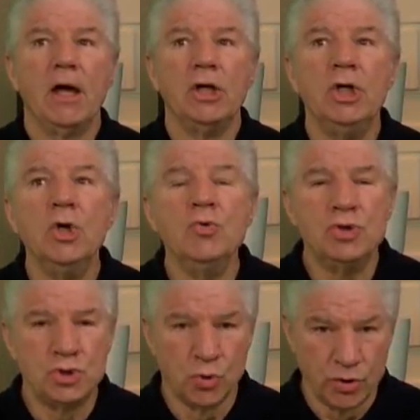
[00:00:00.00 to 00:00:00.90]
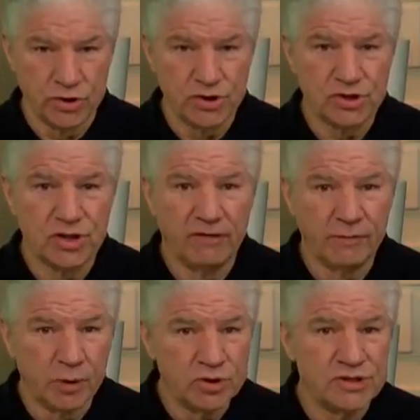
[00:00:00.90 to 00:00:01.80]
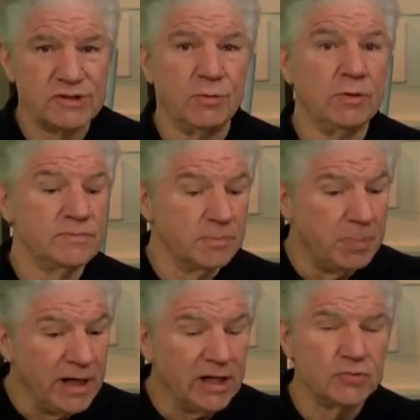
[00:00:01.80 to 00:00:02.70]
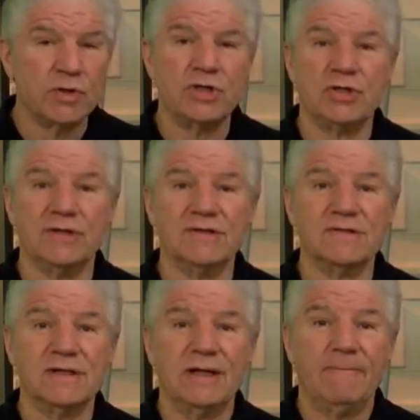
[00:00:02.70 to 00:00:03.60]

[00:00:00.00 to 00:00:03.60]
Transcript: Huge shortage of emergency rooms and pediatricians